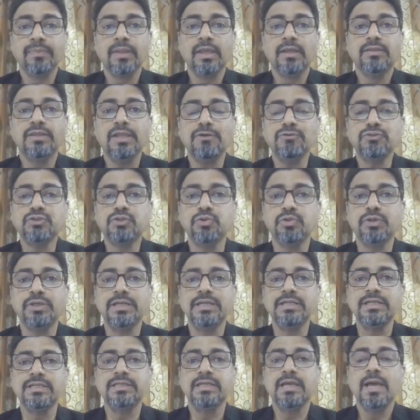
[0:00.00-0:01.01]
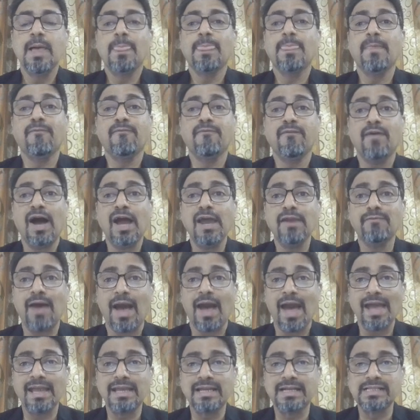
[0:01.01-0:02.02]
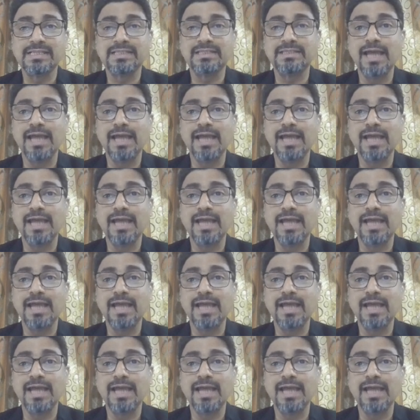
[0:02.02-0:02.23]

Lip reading: Now students, the five angles